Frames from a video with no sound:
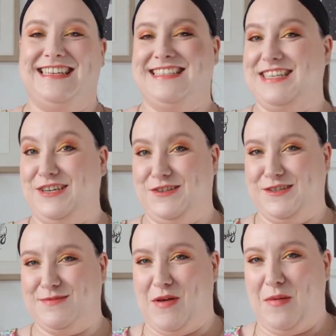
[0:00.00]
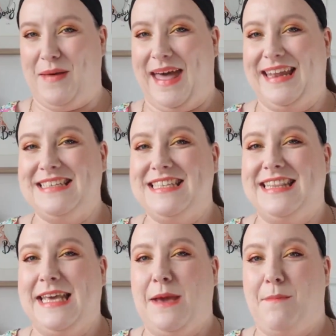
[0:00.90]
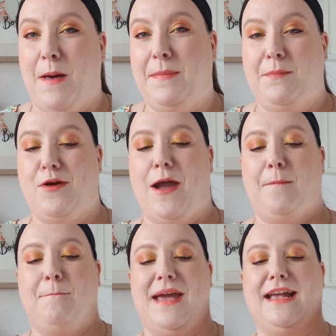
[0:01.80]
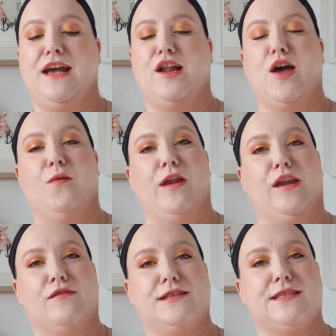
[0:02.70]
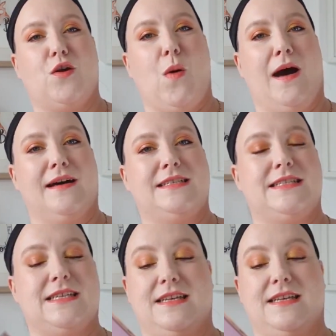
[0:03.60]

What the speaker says: is another small palette, the Bobbi Brown Pink Glow Luxe Quad.